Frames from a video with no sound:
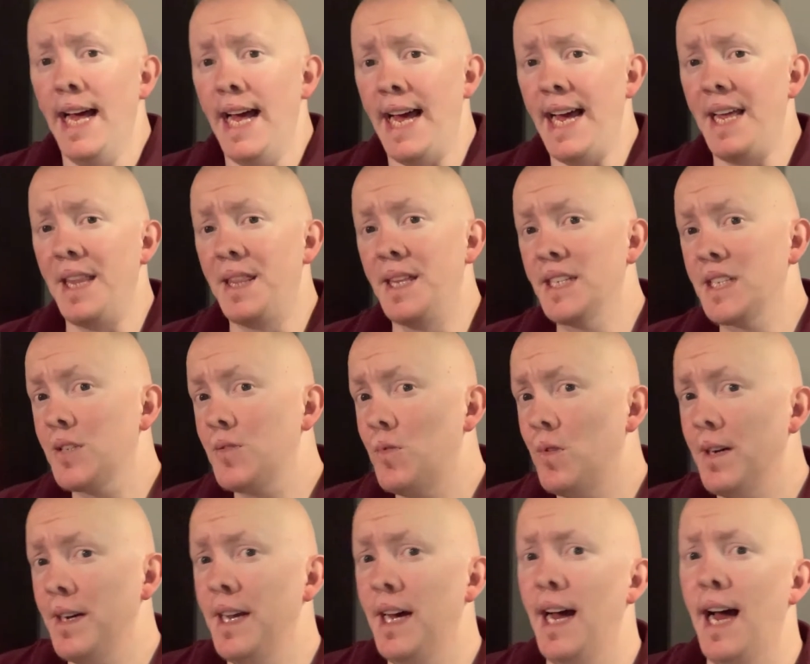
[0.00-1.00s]
and this
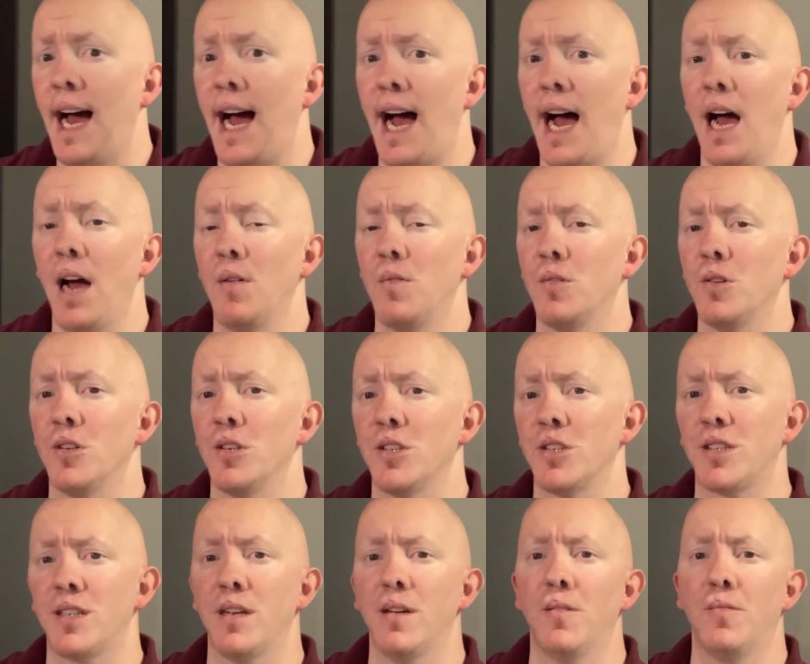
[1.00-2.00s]
one it
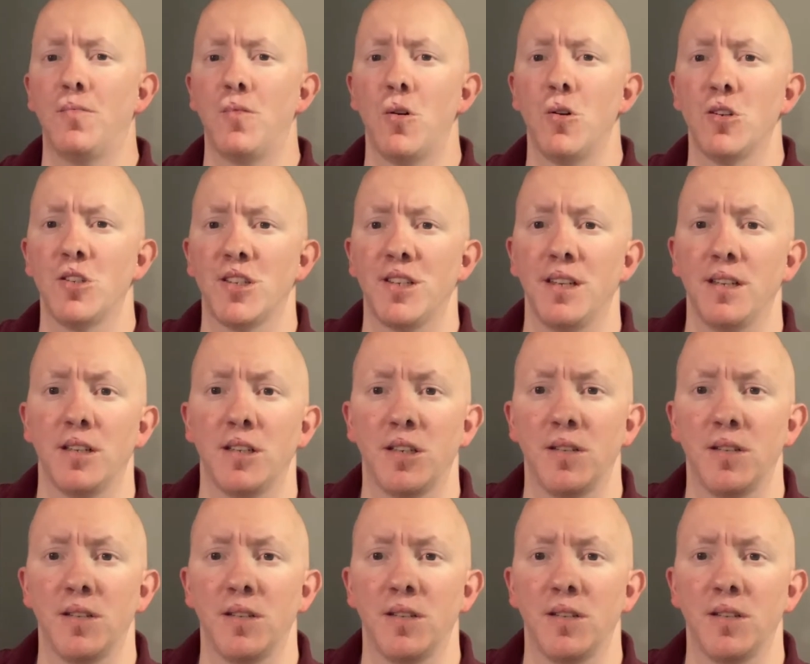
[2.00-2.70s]
was first